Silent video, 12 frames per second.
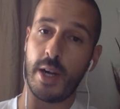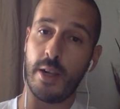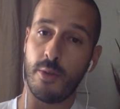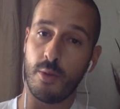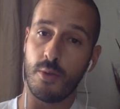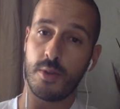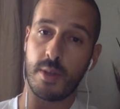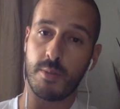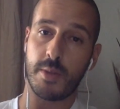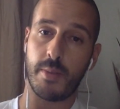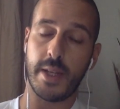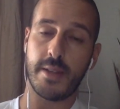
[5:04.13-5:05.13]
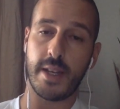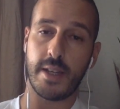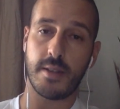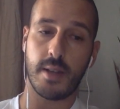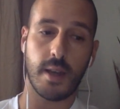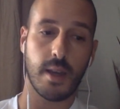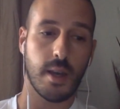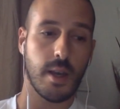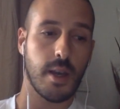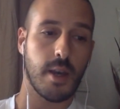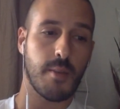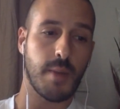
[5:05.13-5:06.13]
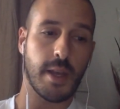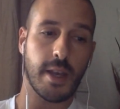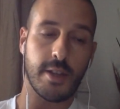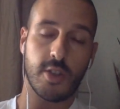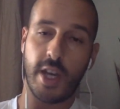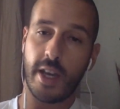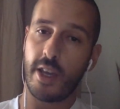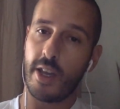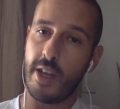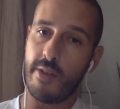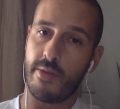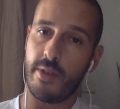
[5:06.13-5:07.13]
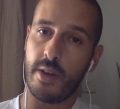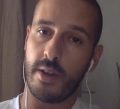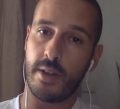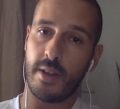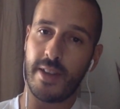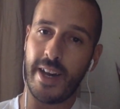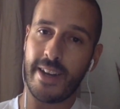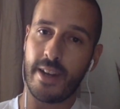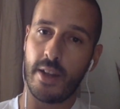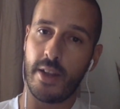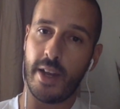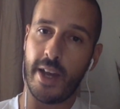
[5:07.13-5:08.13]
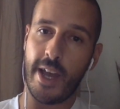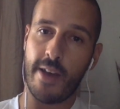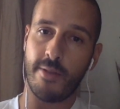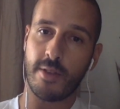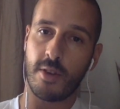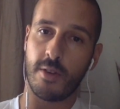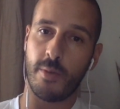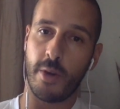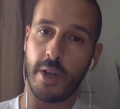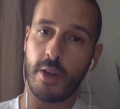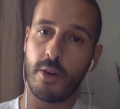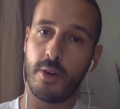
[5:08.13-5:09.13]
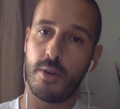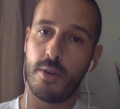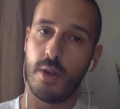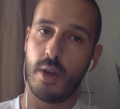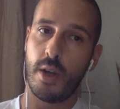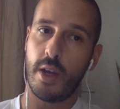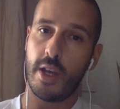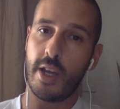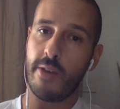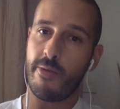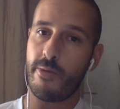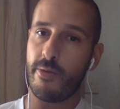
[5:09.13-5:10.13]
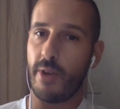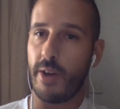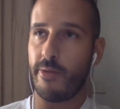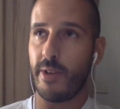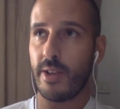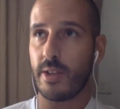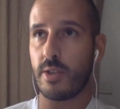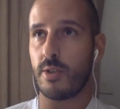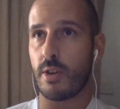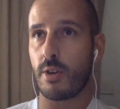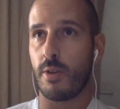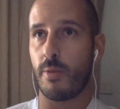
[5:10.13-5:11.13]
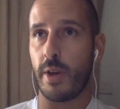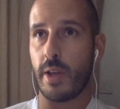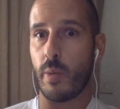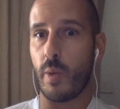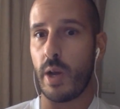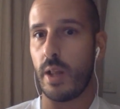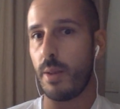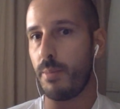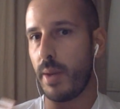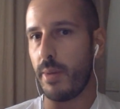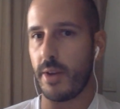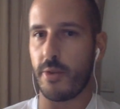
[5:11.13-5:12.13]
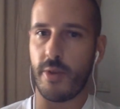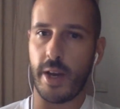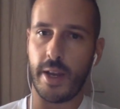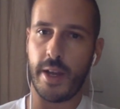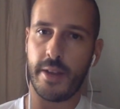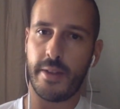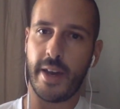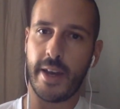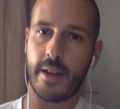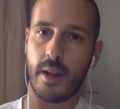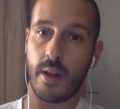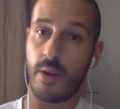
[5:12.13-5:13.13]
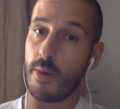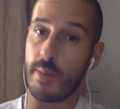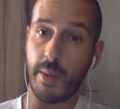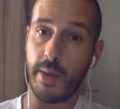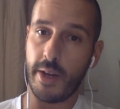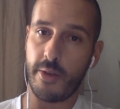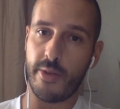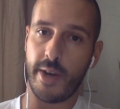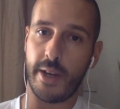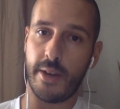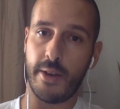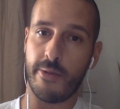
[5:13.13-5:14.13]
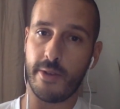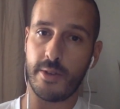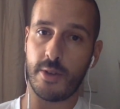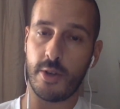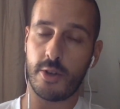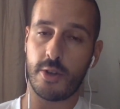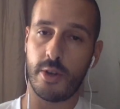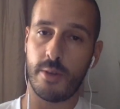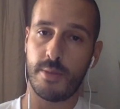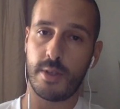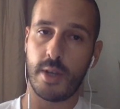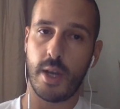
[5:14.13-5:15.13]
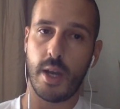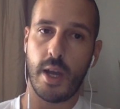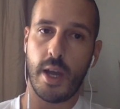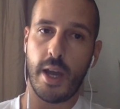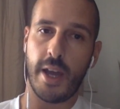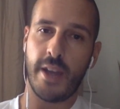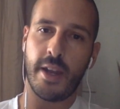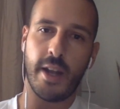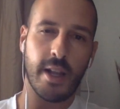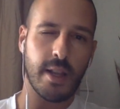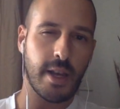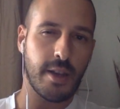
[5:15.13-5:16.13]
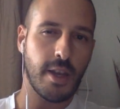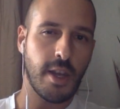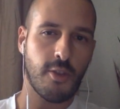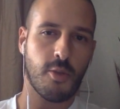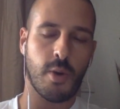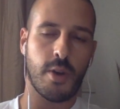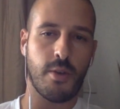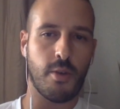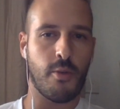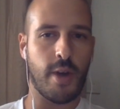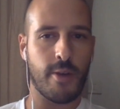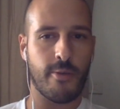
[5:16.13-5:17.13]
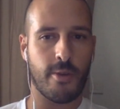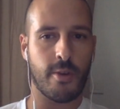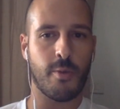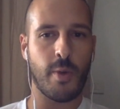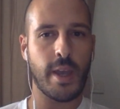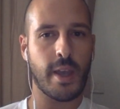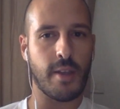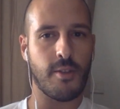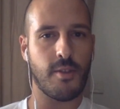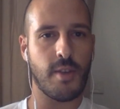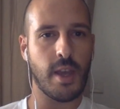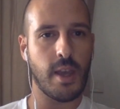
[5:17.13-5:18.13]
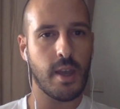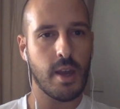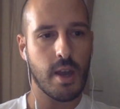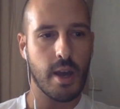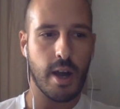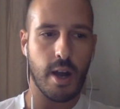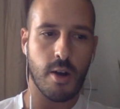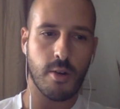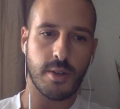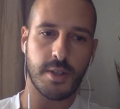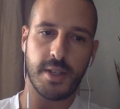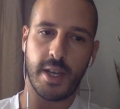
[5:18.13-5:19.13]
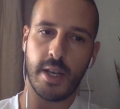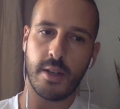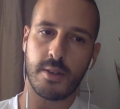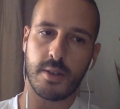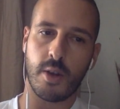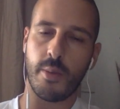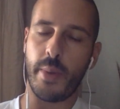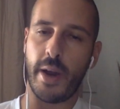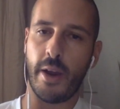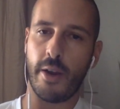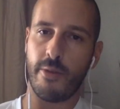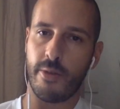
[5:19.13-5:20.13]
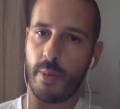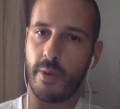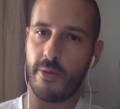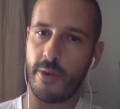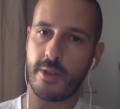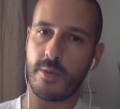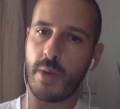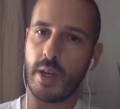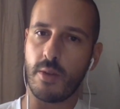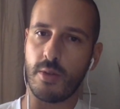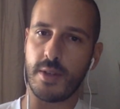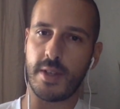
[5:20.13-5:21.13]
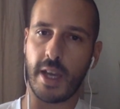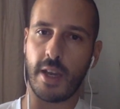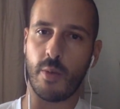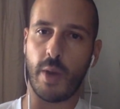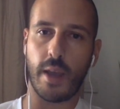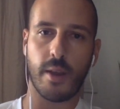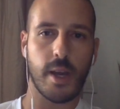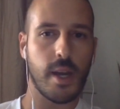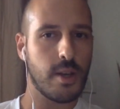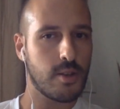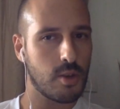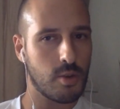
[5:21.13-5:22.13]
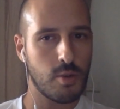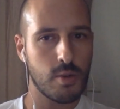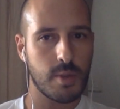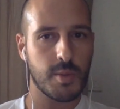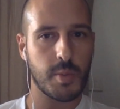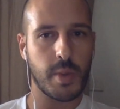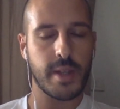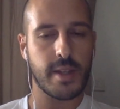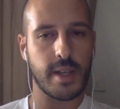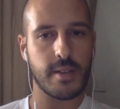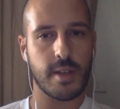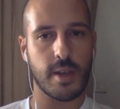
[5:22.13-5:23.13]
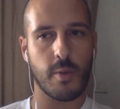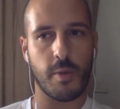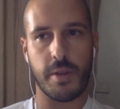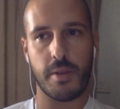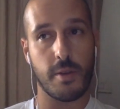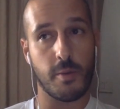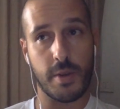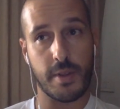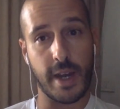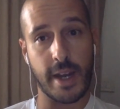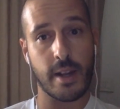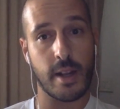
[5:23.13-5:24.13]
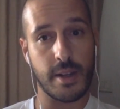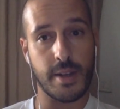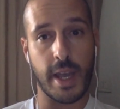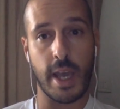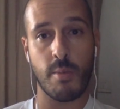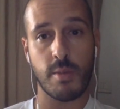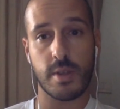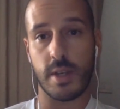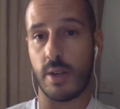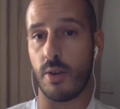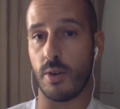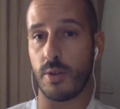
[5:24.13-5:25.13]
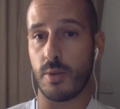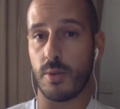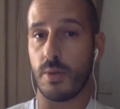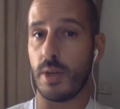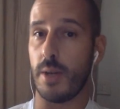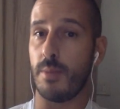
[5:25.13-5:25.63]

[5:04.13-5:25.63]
I'll do some split testing, meaning I check if the title that I have is converting good. If I feel it's not converting well, maybe I try another title, or maybe I try different search terms. And then I'll let each one run for a week and see how the sales compared from the first week to the second week. So do some split testing with title and names, and also